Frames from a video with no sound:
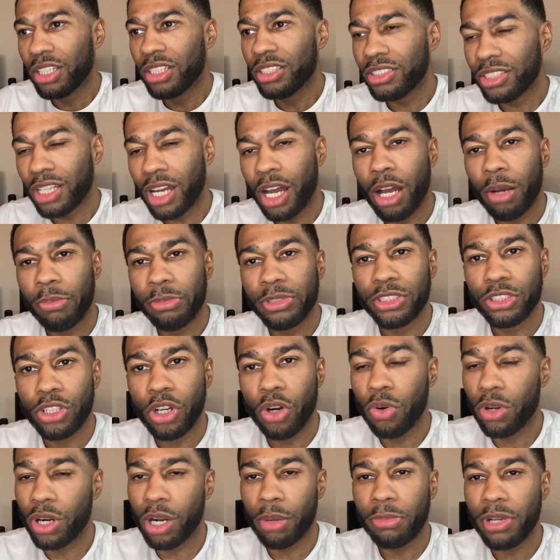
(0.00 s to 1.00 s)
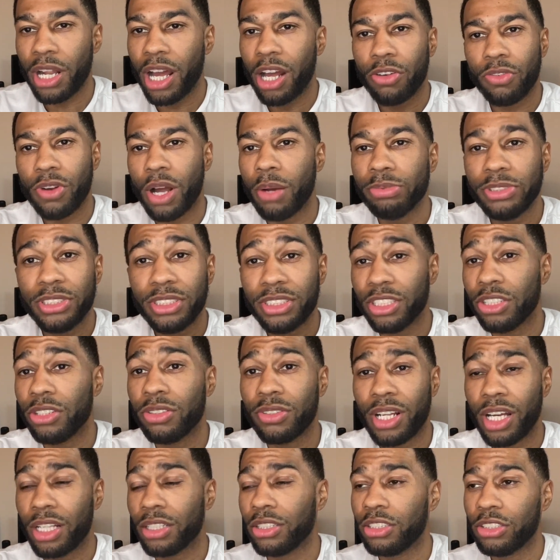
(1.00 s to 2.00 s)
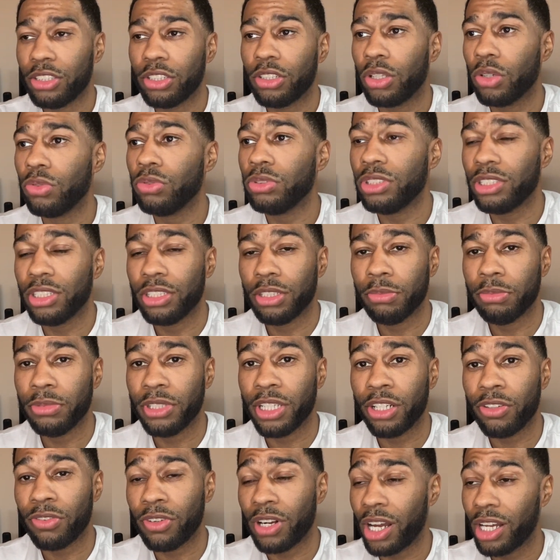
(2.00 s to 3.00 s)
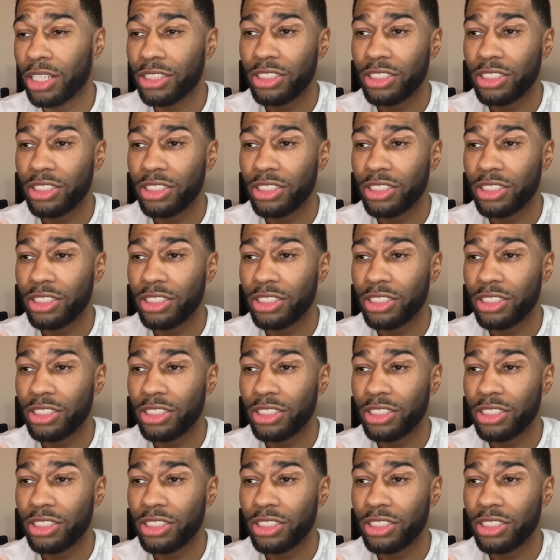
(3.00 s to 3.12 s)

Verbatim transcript: time is going. I'm not, I'm still not this close to him yet, right?